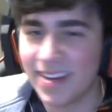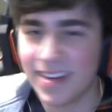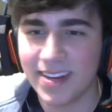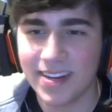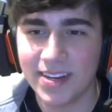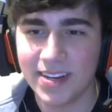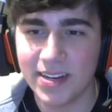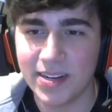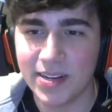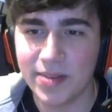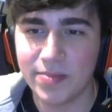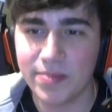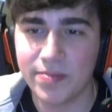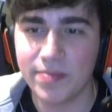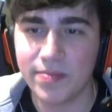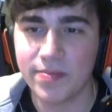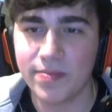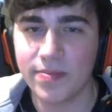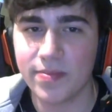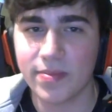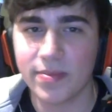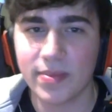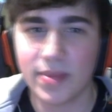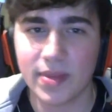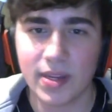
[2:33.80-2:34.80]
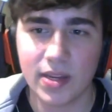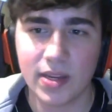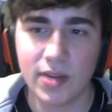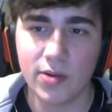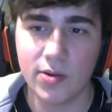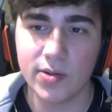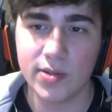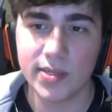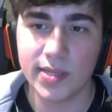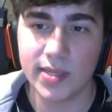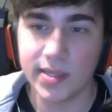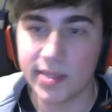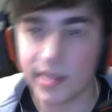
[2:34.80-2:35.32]
um,
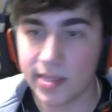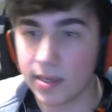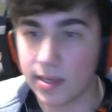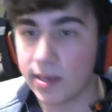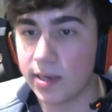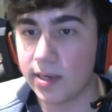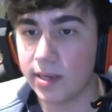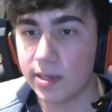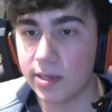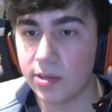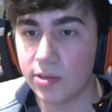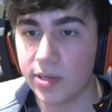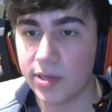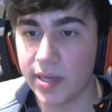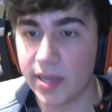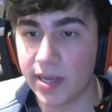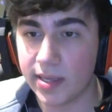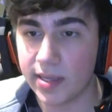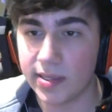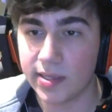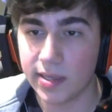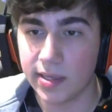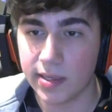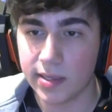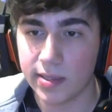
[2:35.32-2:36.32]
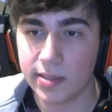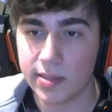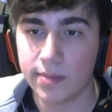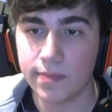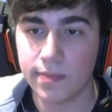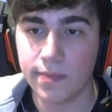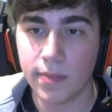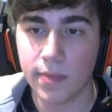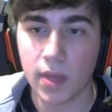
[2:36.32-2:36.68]
goes instantly into the LCS